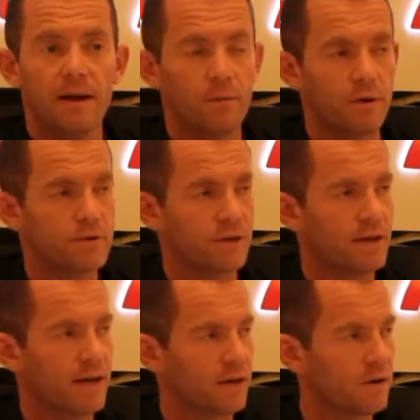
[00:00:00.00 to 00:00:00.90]
We've
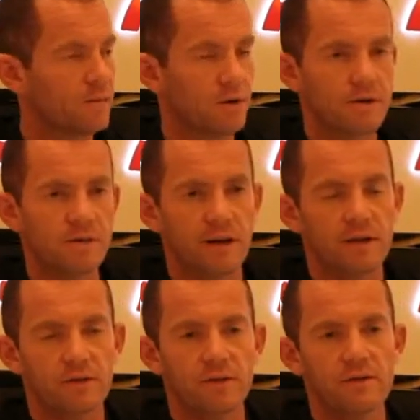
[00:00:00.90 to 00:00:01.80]
certainly had a lot more
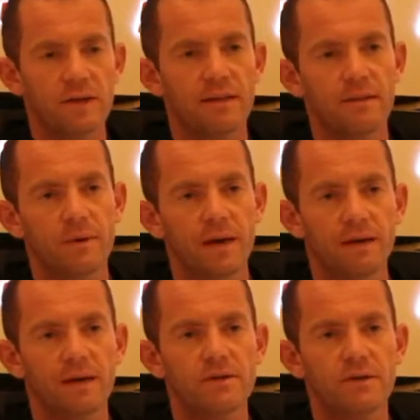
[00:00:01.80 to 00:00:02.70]
interaction on the stand than we had
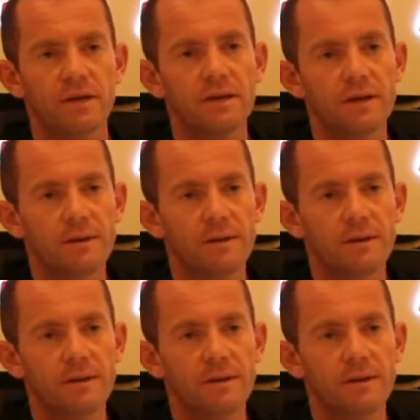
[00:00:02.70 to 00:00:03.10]
last year.